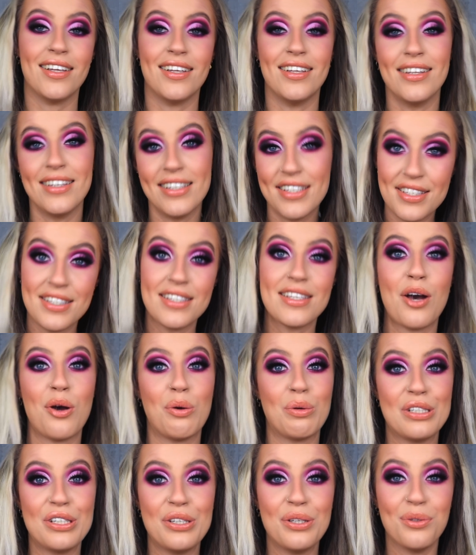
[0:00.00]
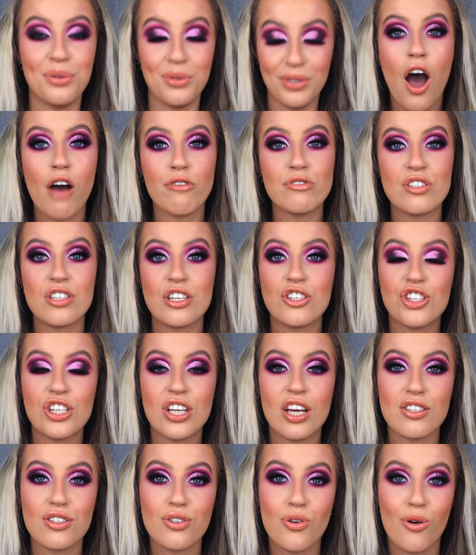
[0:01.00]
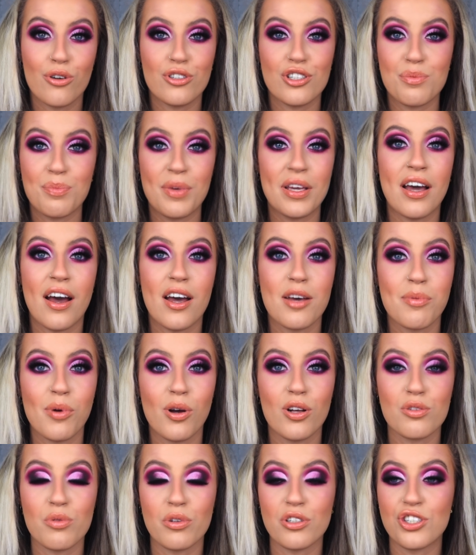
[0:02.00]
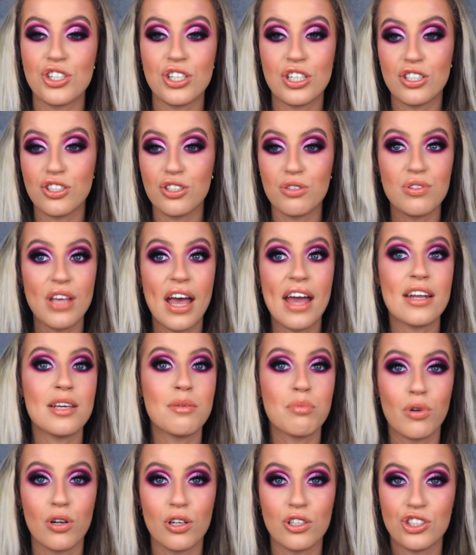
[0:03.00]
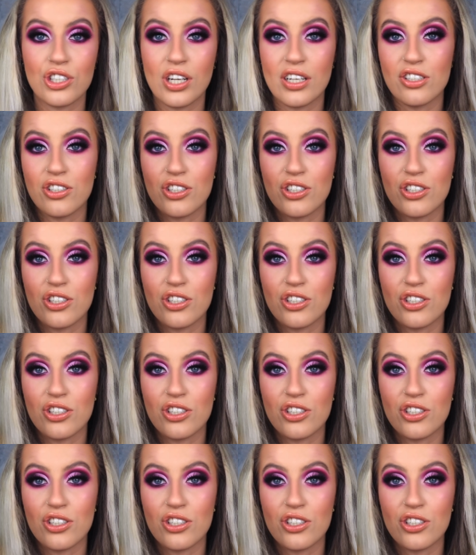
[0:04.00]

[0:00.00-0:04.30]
this is how we do. Obviously she has gorgeous big eyeballs where she could use any brush